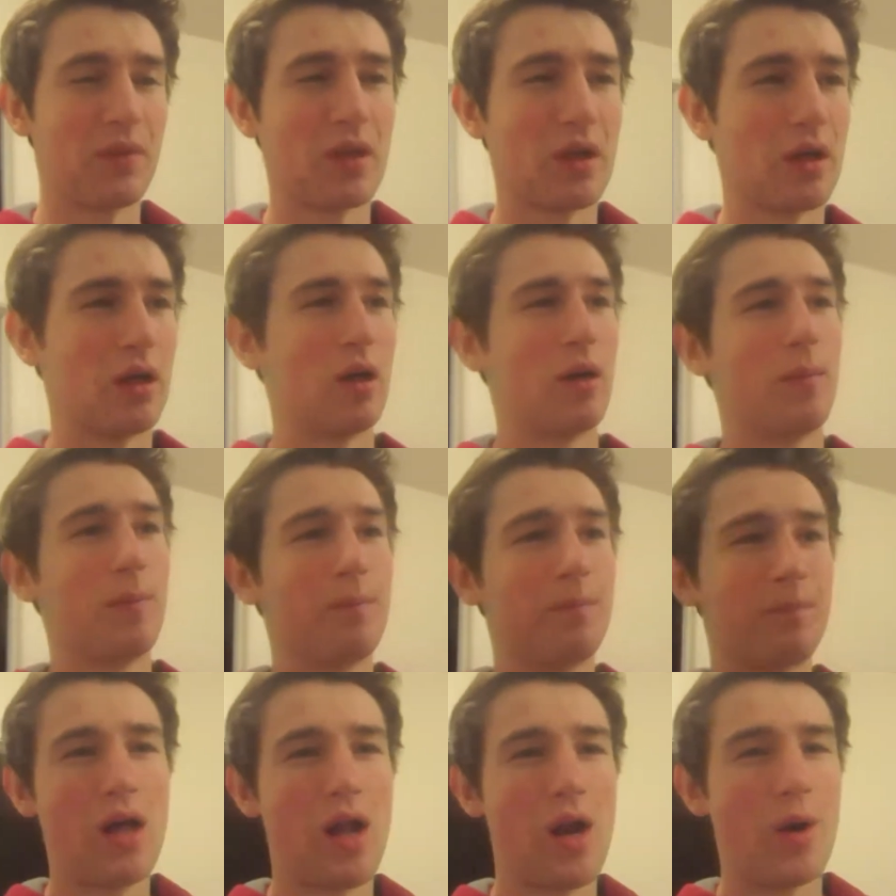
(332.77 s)
Um,
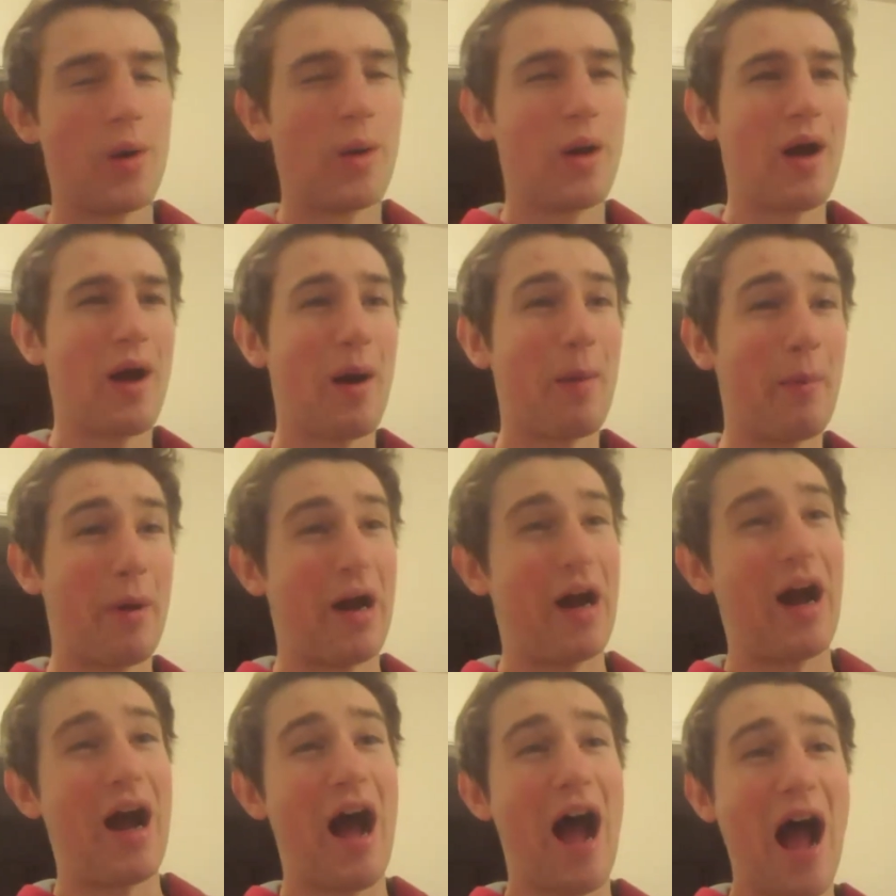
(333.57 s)
I don't know. I, I'm,
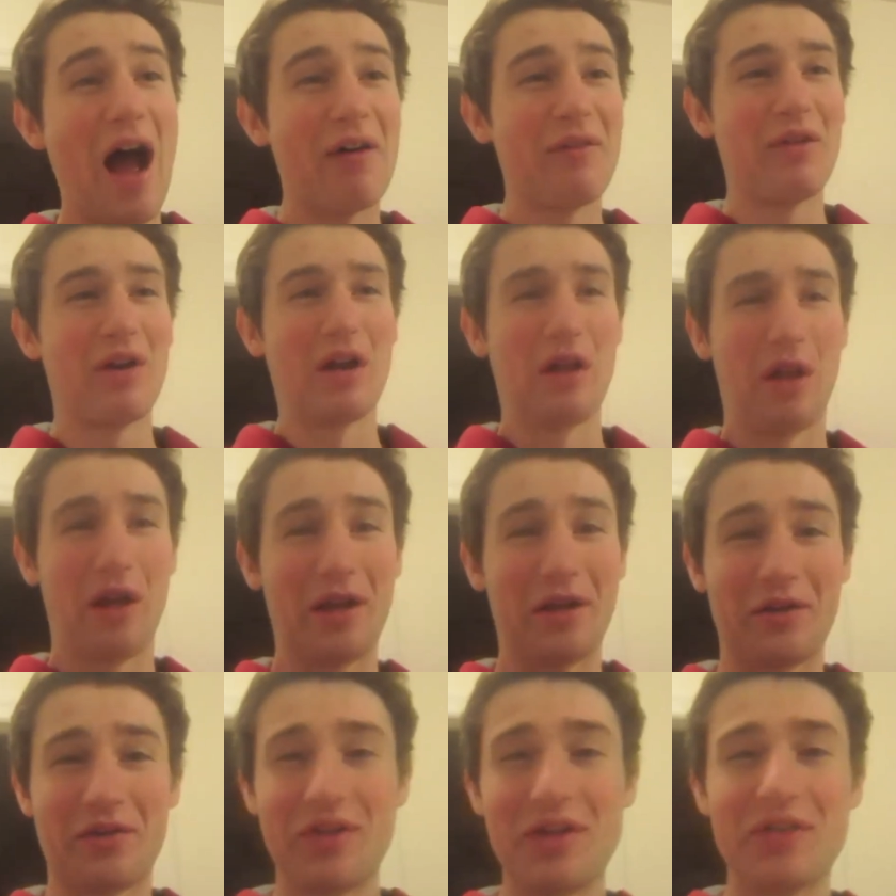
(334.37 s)
I
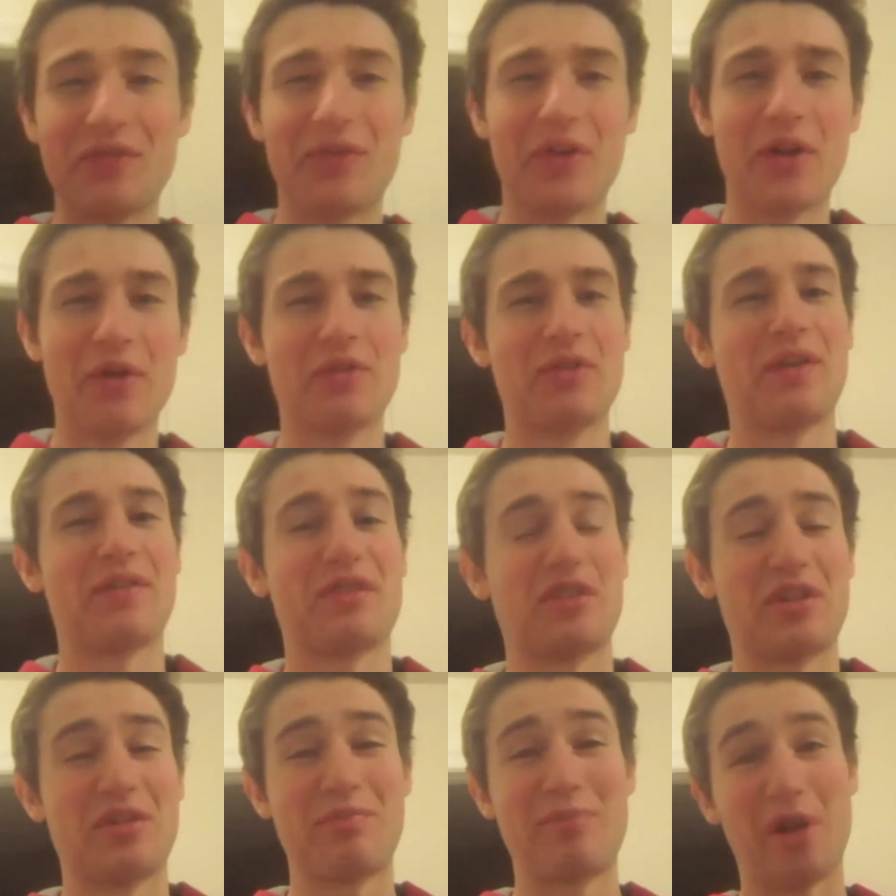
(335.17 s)
like these videos. I have
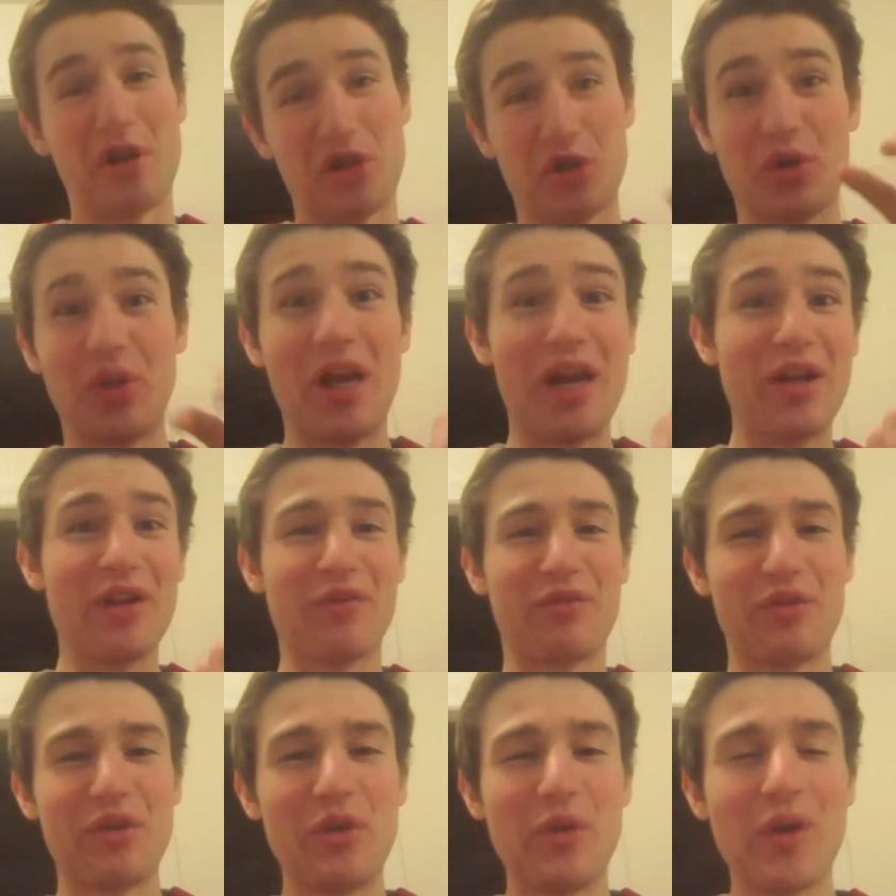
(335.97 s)
to specially edit
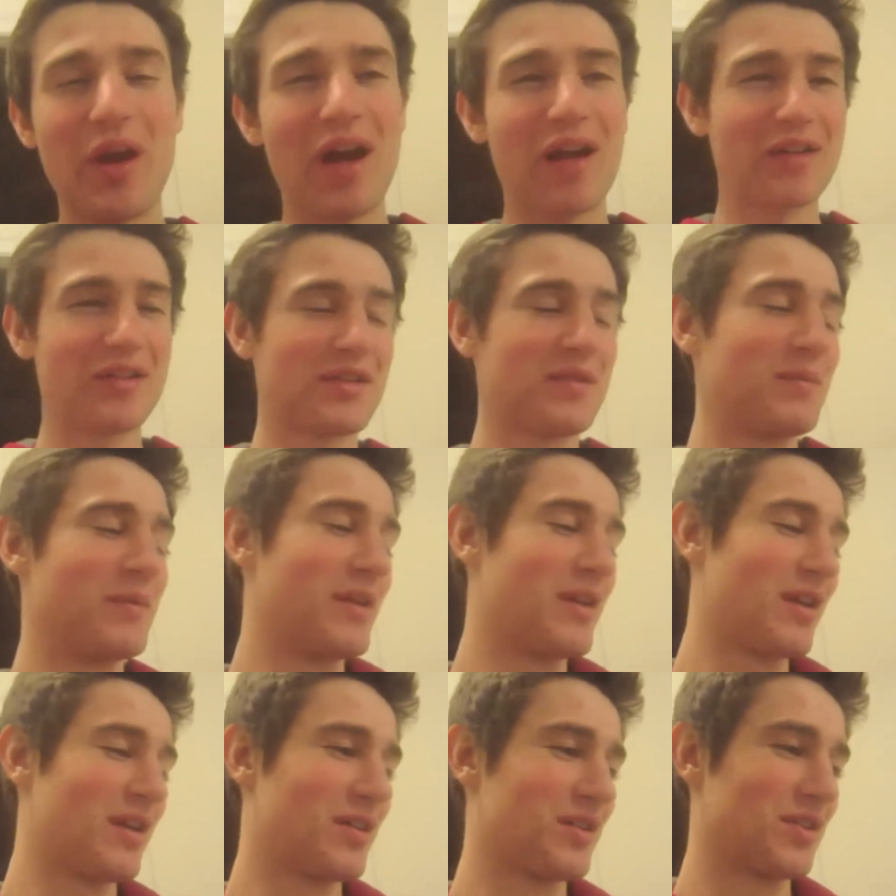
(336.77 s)
for you guys
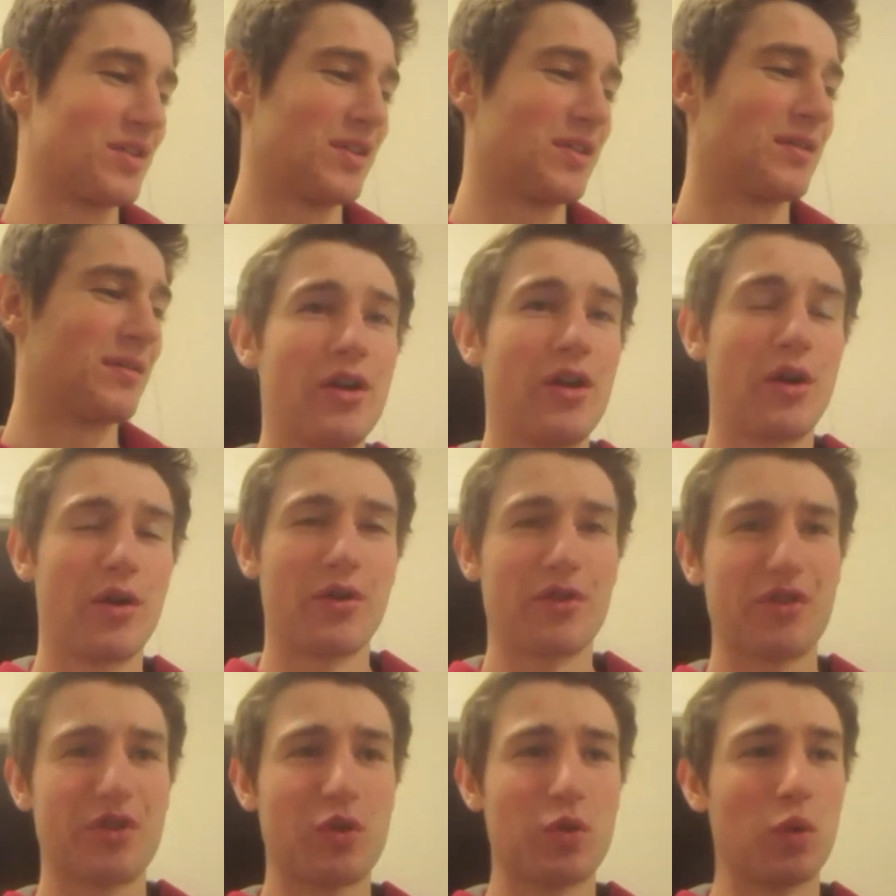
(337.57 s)
because um, you know,
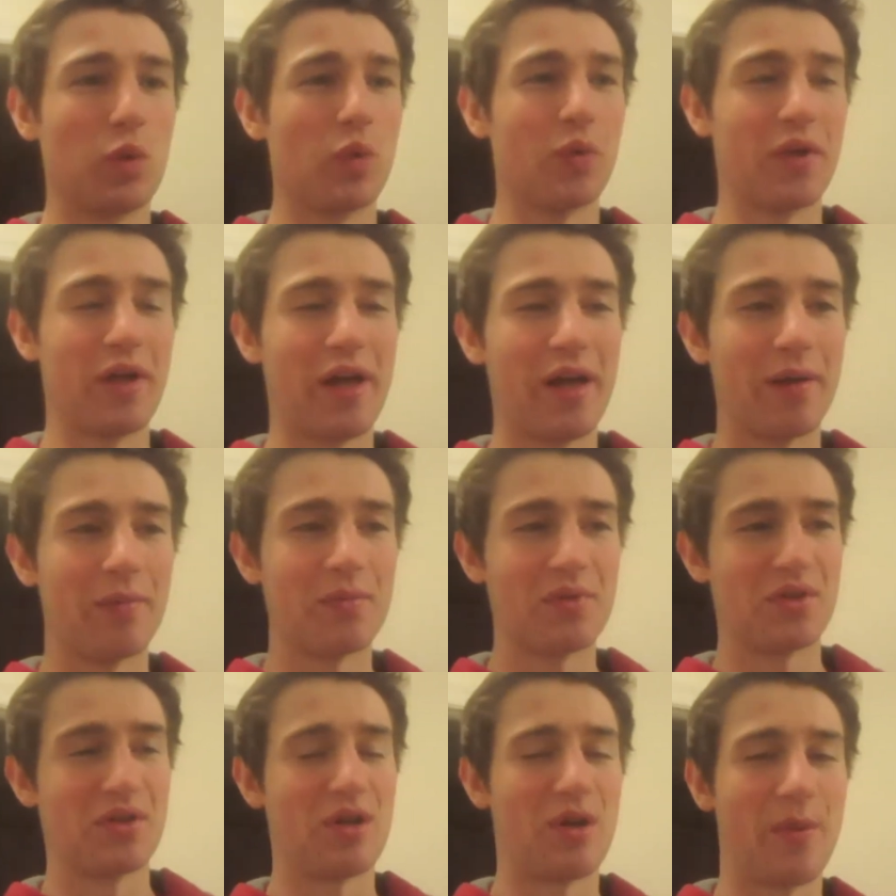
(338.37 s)
school
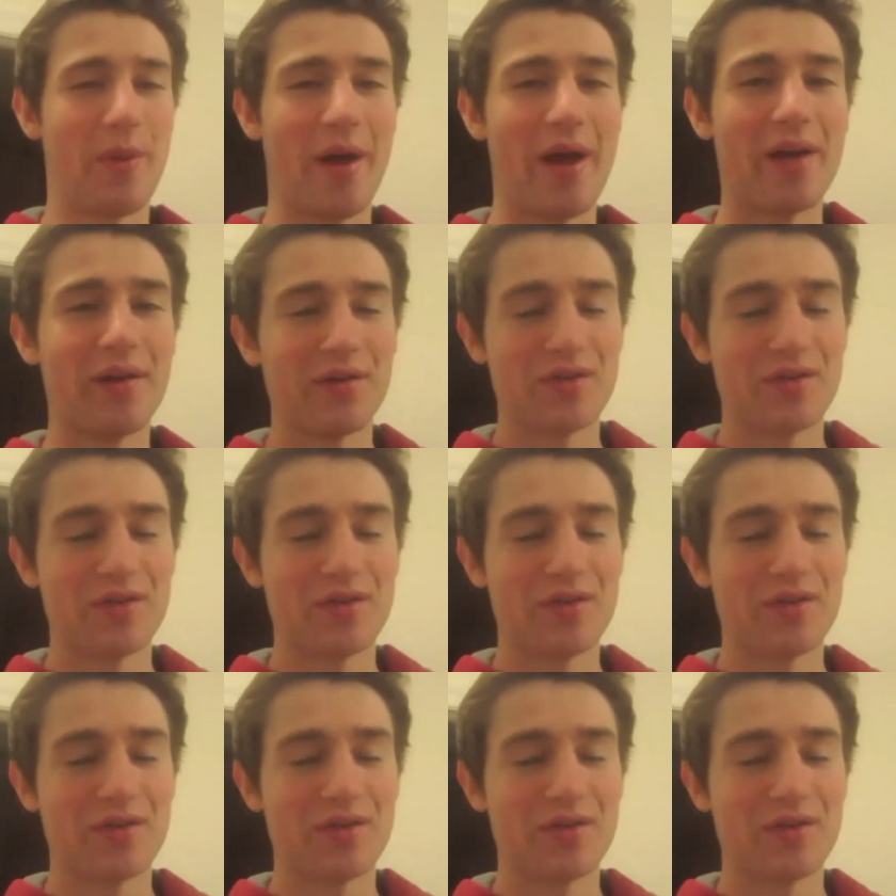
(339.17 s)
names and all that.